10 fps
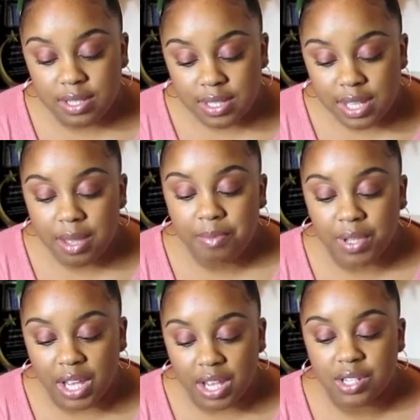skip
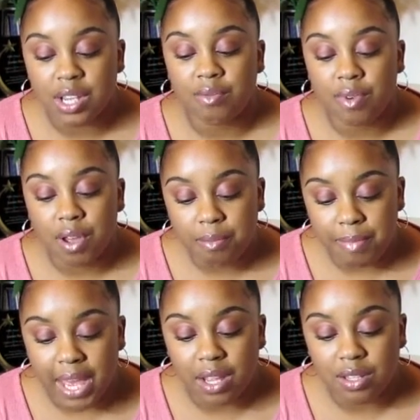lunch and run
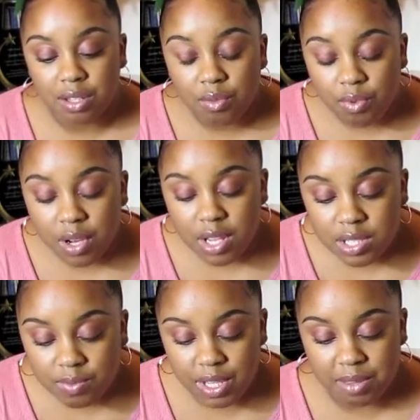back to the
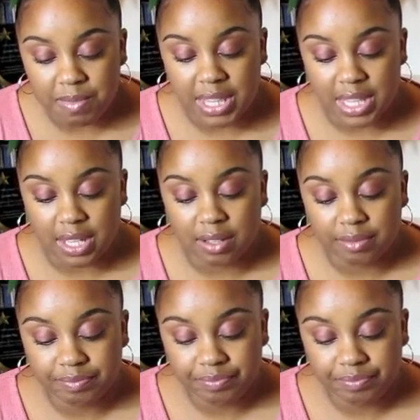woods with me then.